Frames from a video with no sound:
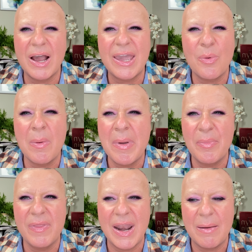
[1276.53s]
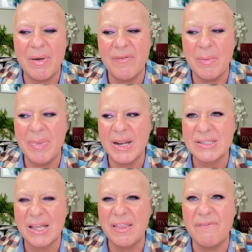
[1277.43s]
I can't remember the name of it, but it's
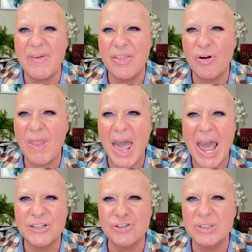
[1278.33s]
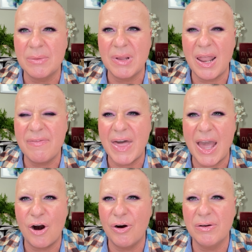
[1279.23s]
like the Feather Lash or something like
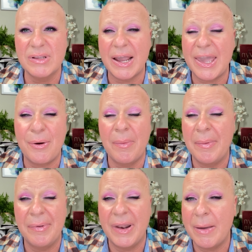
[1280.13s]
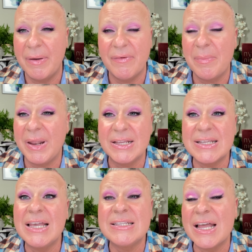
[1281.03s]
that, or I can't remember the name of it. But it's,
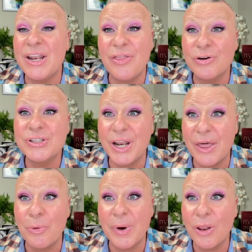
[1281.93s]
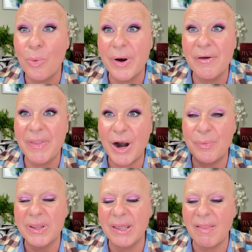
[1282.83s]
it's another, there's another one in L'Oreal that I
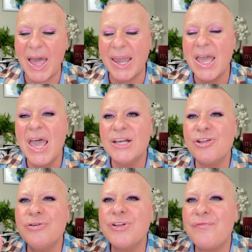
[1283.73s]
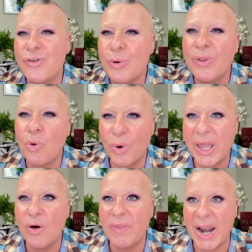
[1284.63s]
really like. So there's a few in
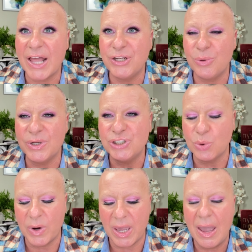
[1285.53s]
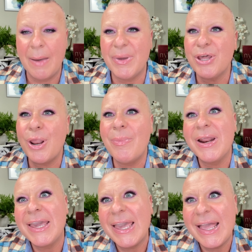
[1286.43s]
L'Oreal that I do enjoy. But, you know, but
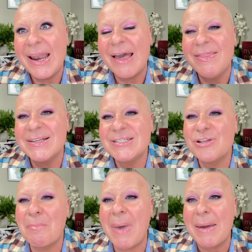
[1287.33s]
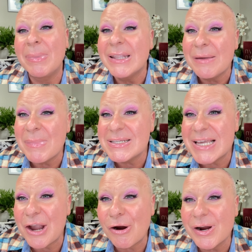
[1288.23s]
again, this is a Maybelline
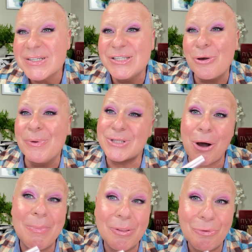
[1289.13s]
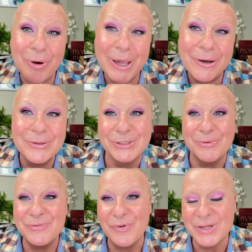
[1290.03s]
mascara, so it's all by L'Oreal, so
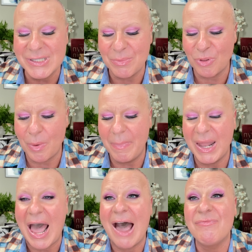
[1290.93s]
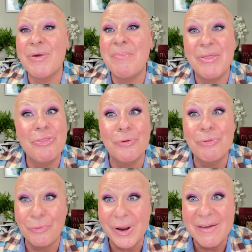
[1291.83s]
it's very similar. But I've been through
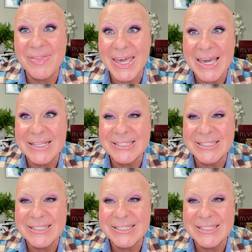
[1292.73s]
three of these.